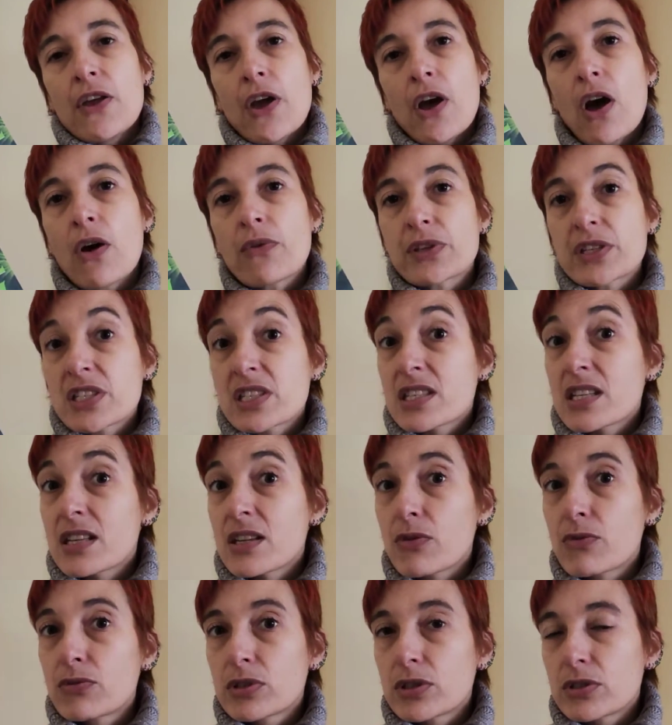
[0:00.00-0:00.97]
how the
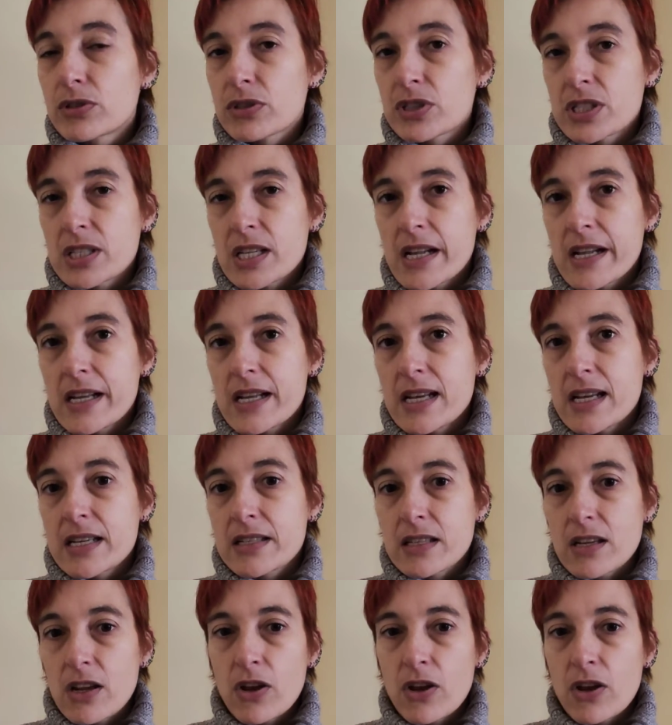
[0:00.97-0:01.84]
city works and